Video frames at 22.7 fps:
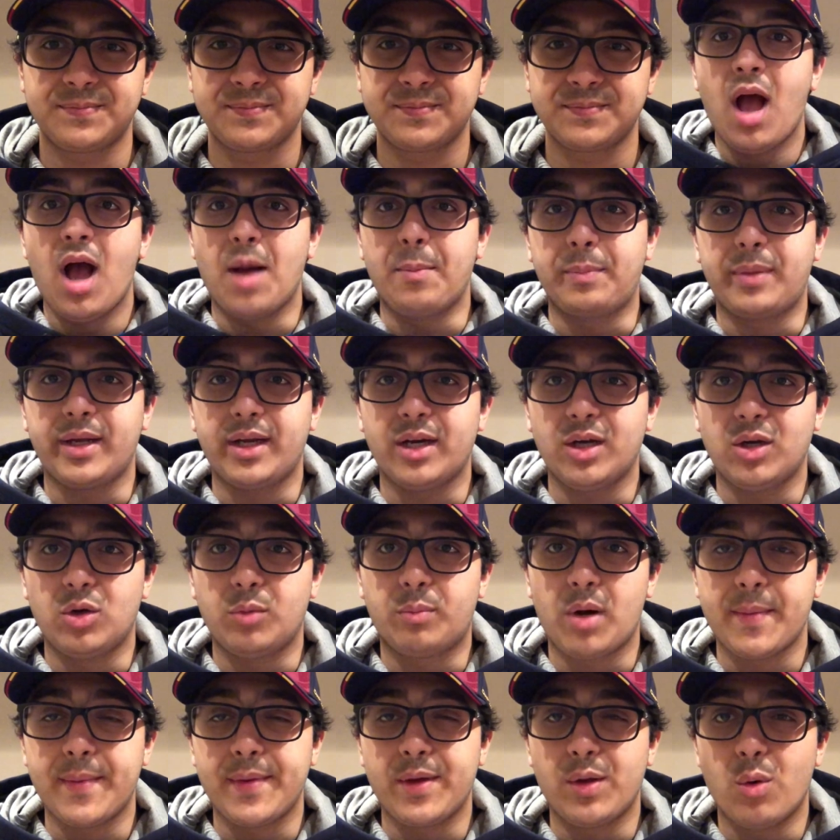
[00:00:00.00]
A player who
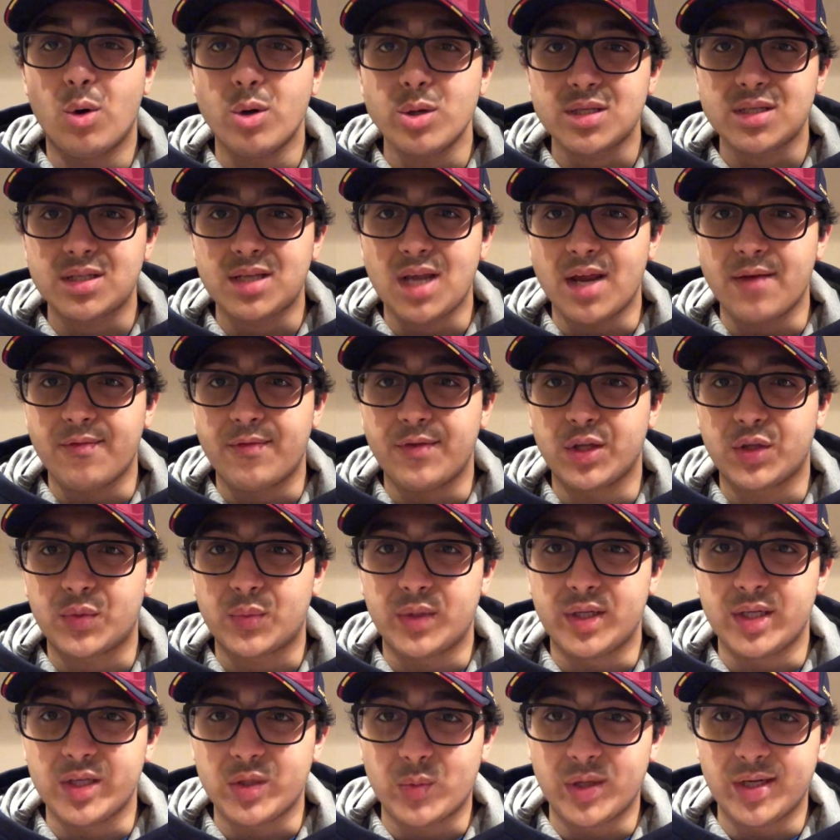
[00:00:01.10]
probably won't stay for the
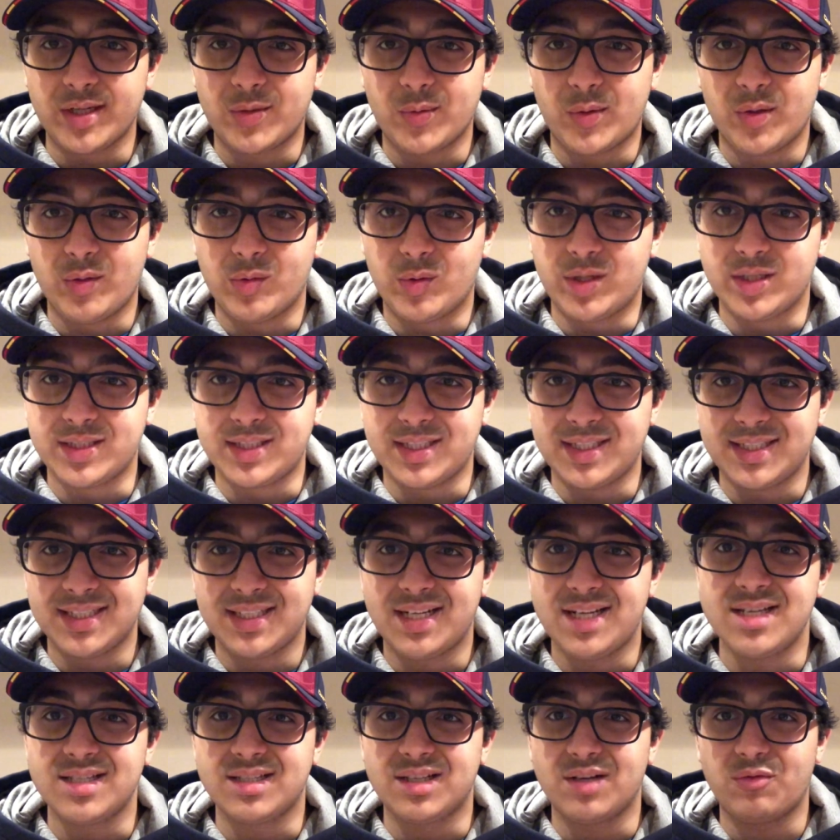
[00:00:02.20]
2020-21 season
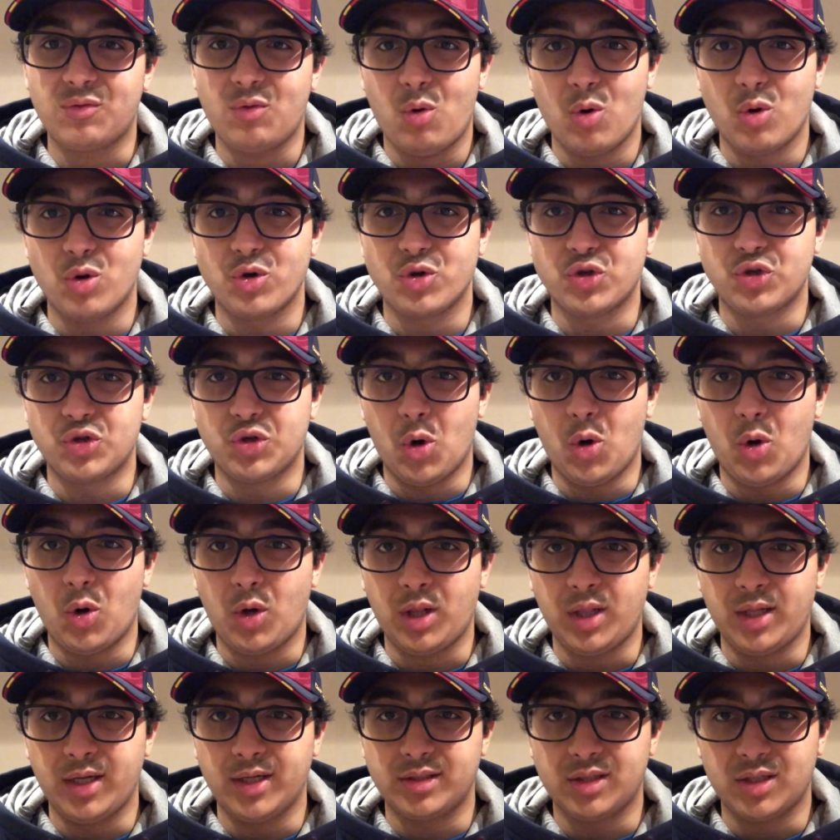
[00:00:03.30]
is, of course,
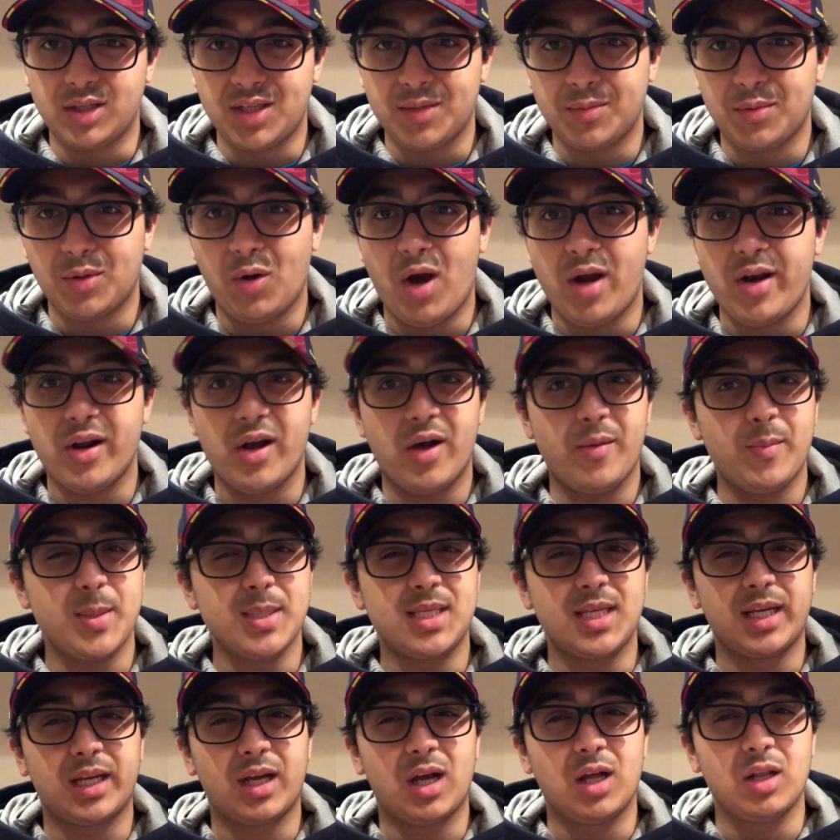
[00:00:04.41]
Jean-Clair Todibo. I know I've been
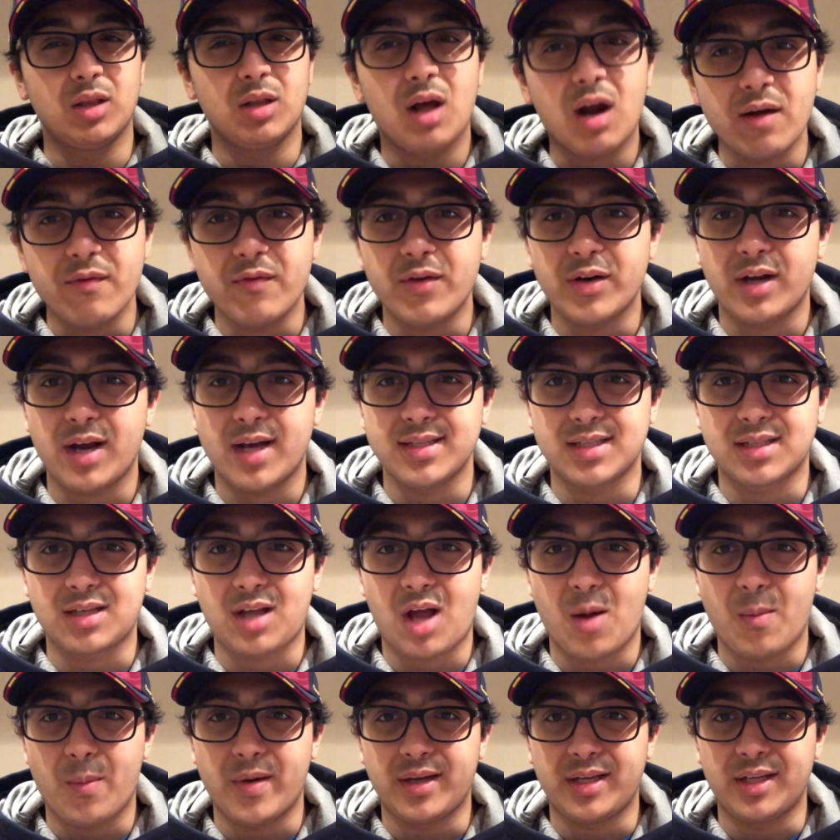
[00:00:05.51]
seeing a lot of your guys'
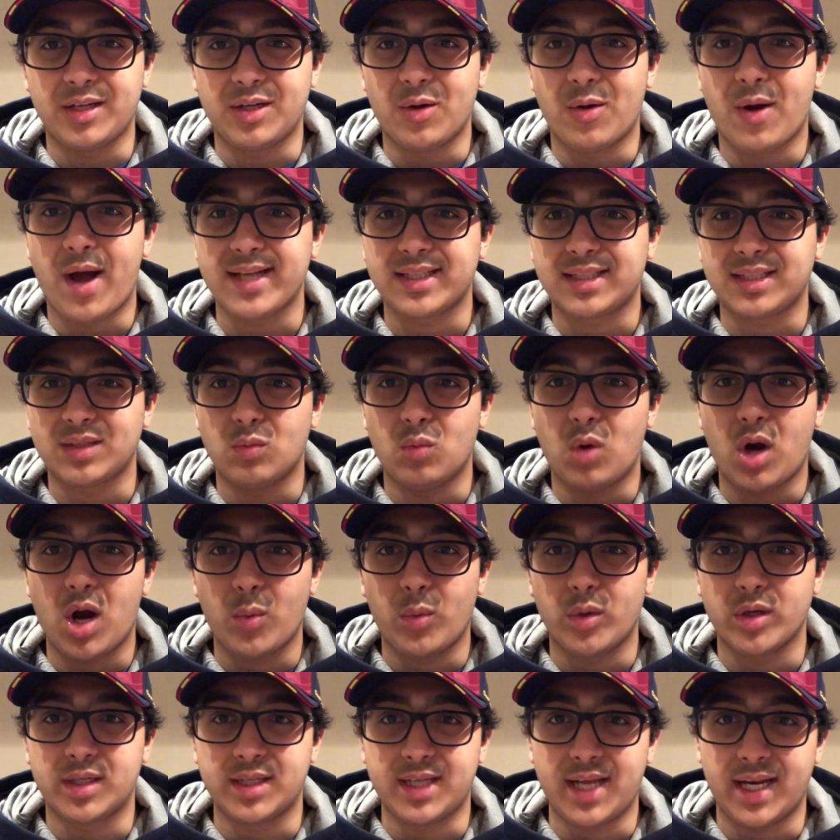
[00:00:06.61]
comment, asking why we're
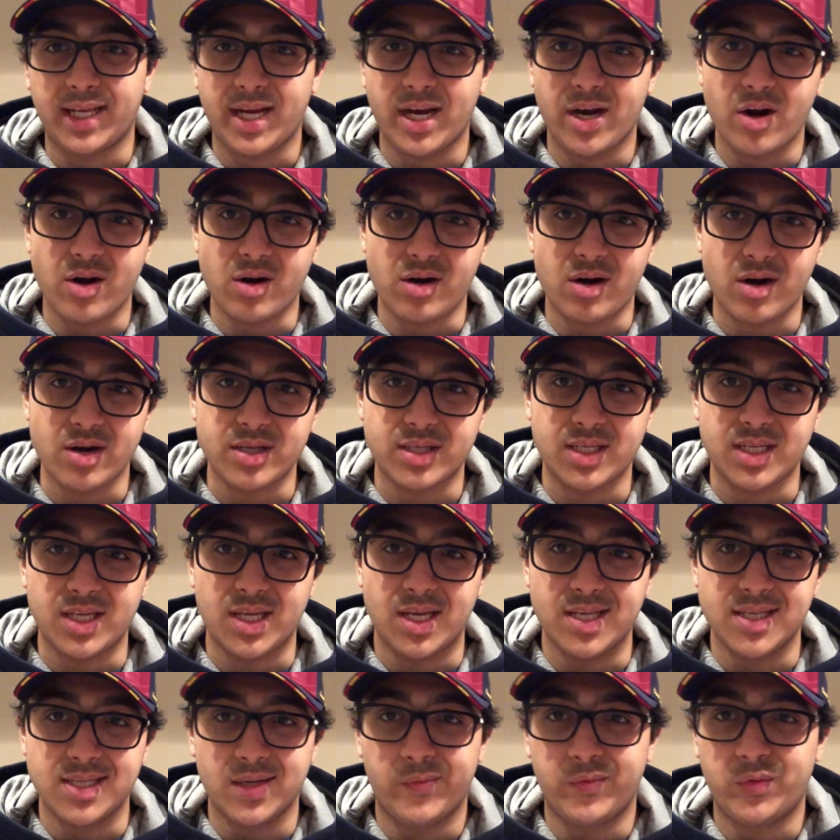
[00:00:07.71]
getting Eric Garcia
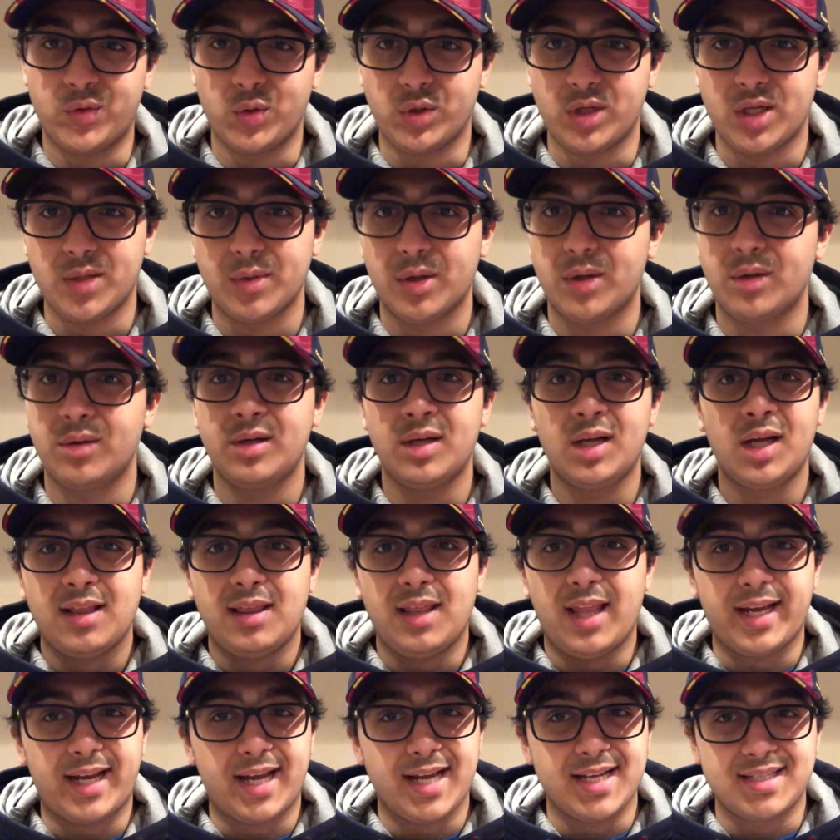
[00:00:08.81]
instead of Todibo.
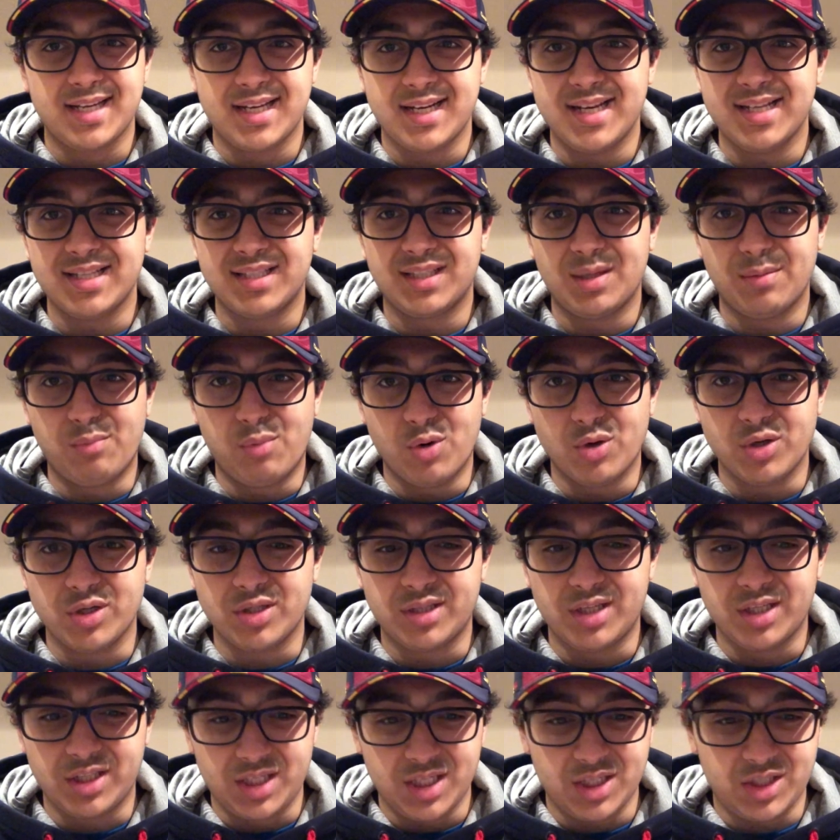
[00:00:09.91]
Like I said, it's the board's
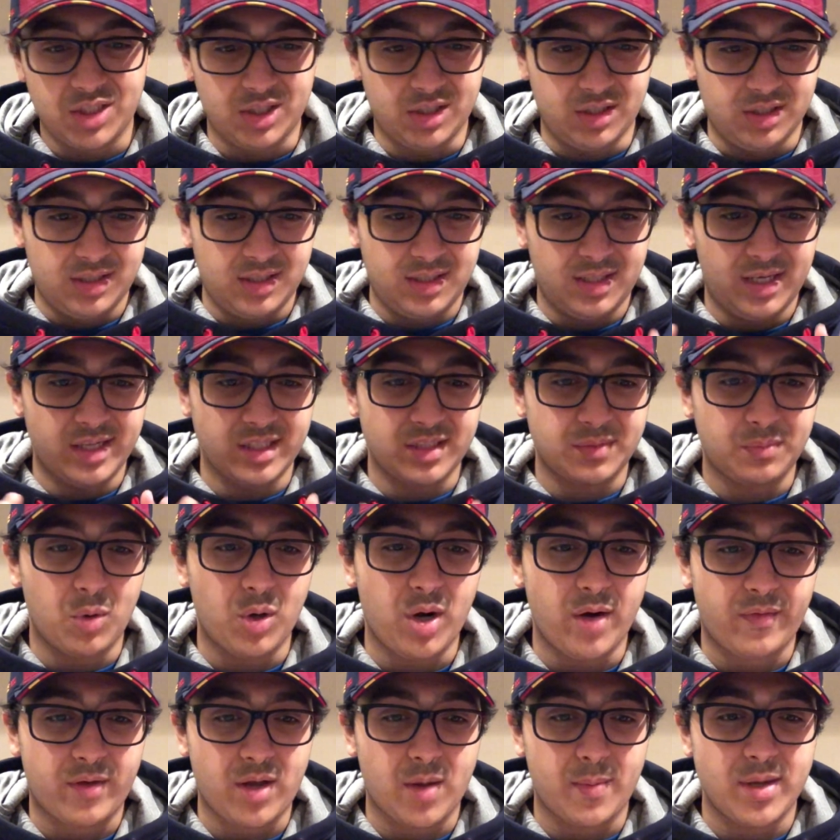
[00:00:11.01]
decision. Now, Sport
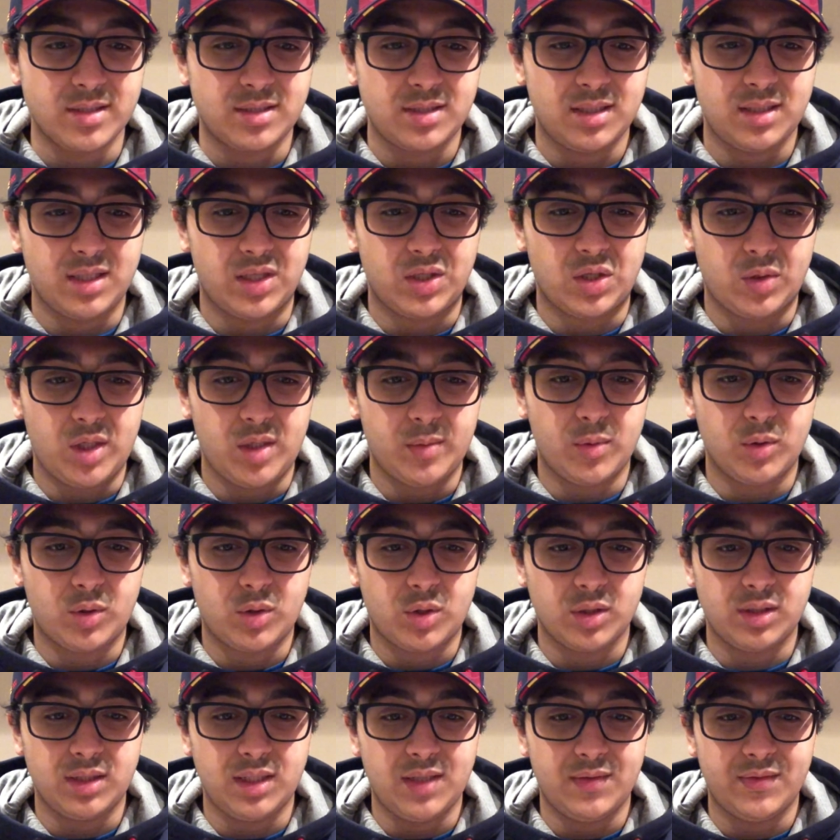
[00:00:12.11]
have come out saying that Todibo could
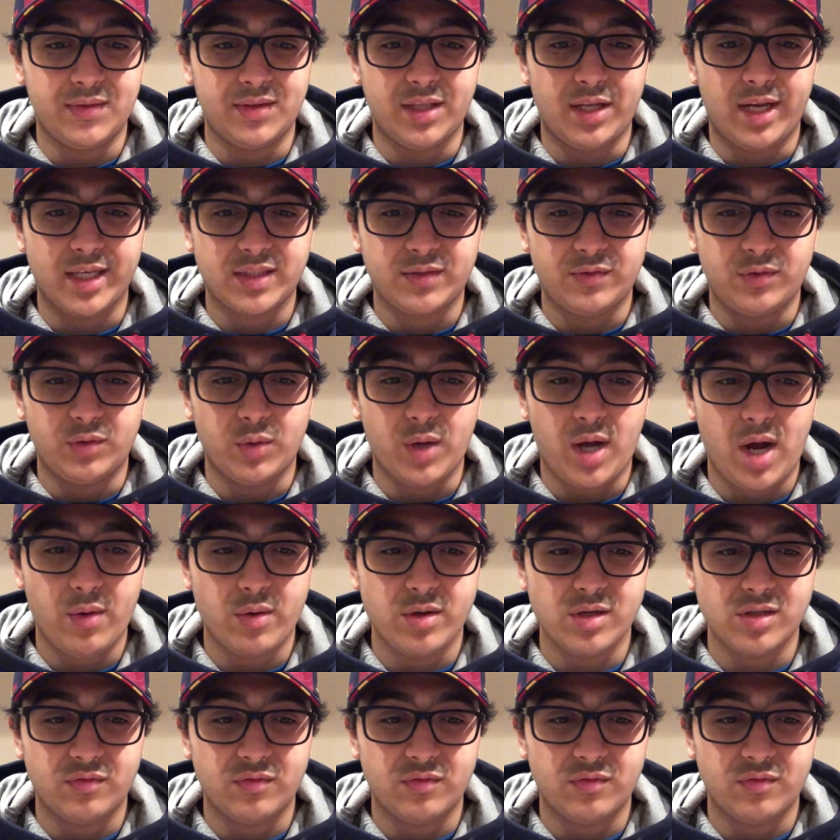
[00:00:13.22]
leave in the next few hours.